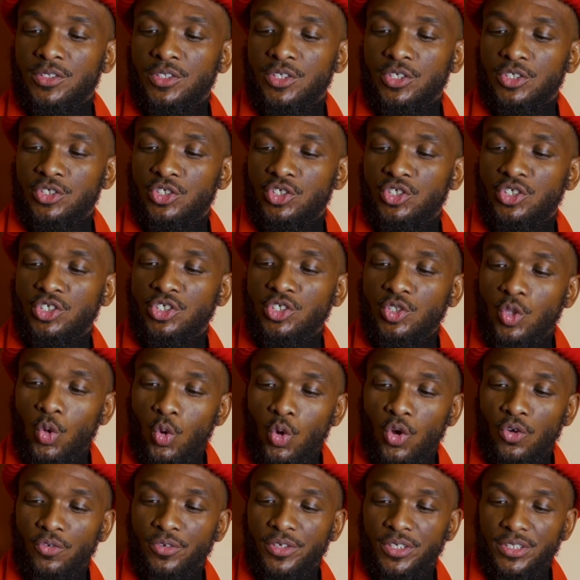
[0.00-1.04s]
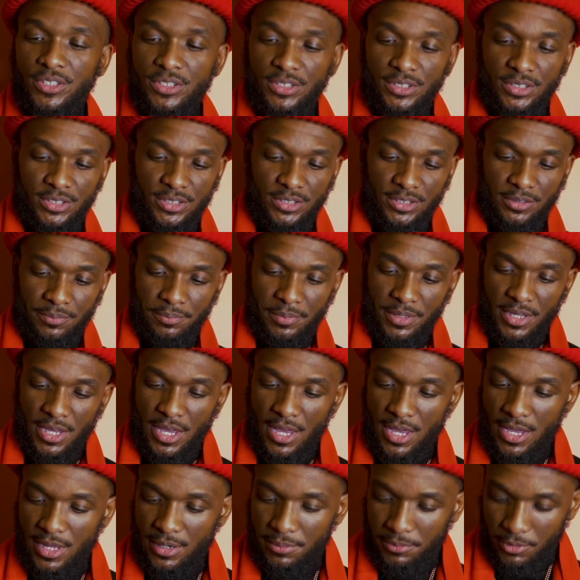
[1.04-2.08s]
the stories
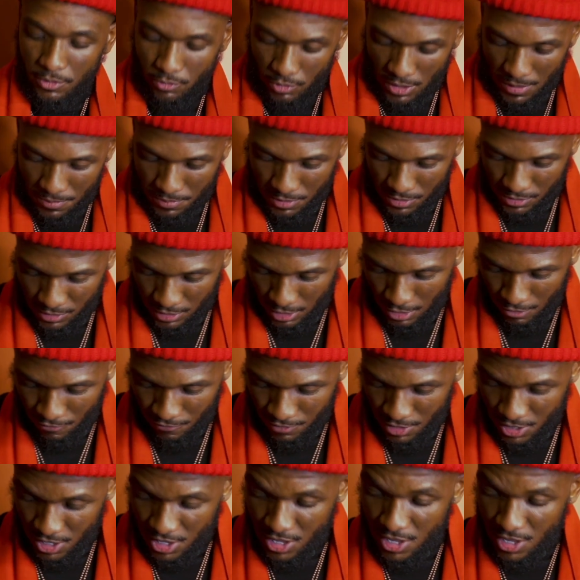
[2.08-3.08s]
behind me, wipe this off,